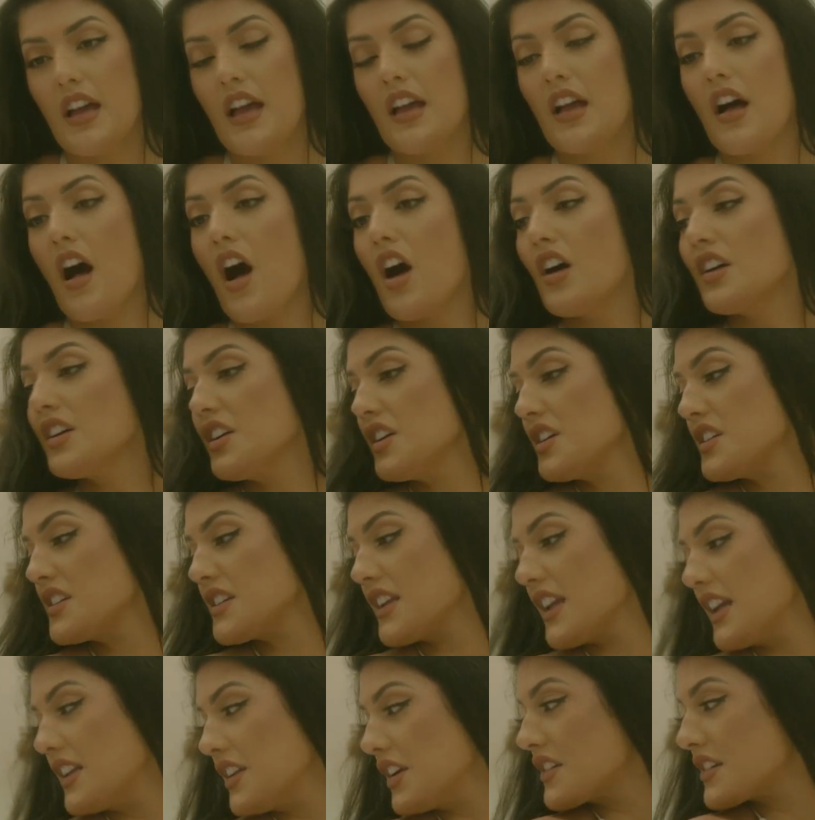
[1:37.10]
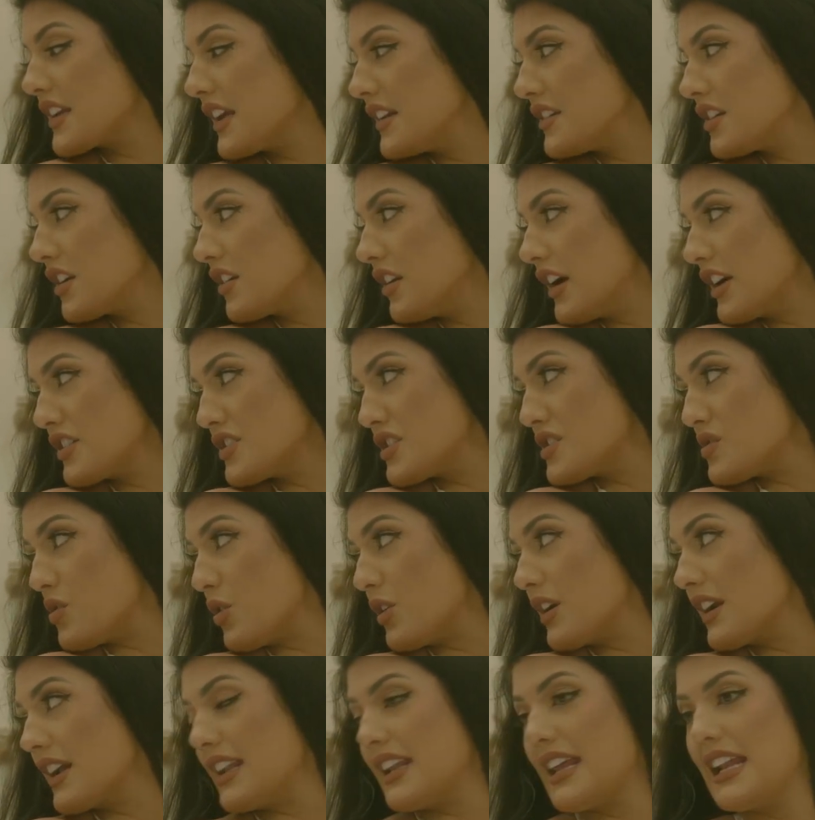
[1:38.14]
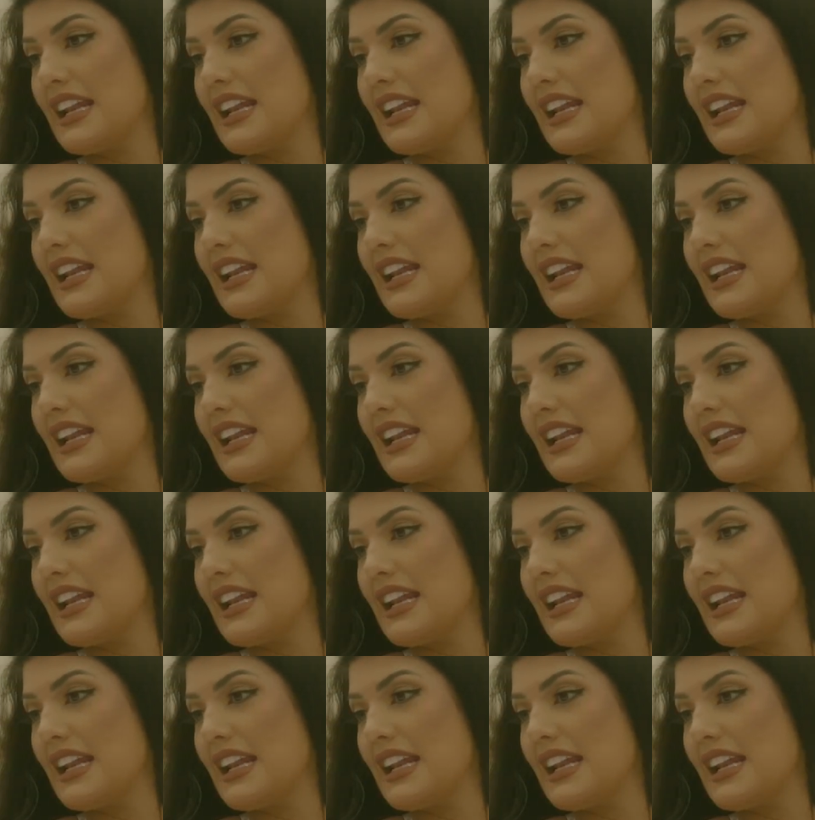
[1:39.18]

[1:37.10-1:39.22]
And all your skin, your skin's your largest organ.